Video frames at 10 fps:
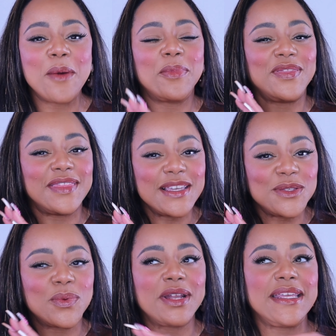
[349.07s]
but
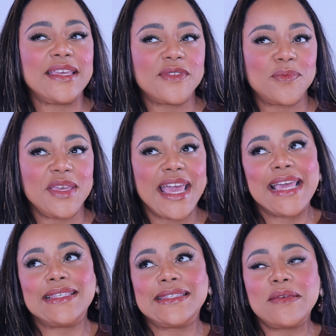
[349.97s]
this one gives me
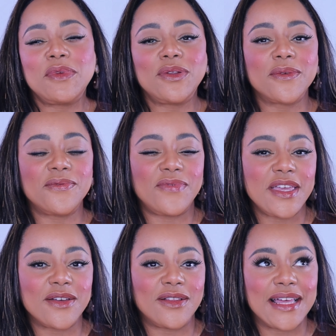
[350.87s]
a similar
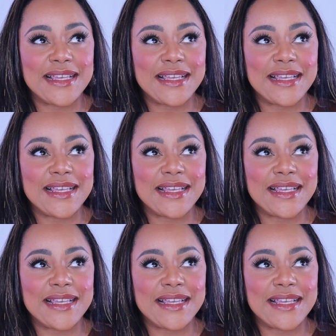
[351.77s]
feel